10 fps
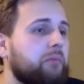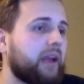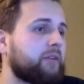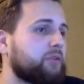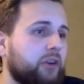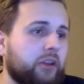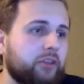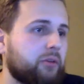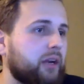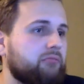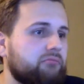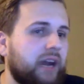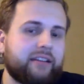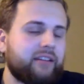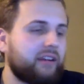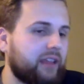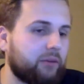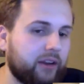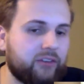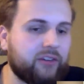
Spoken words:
age 33. I'd take that risk.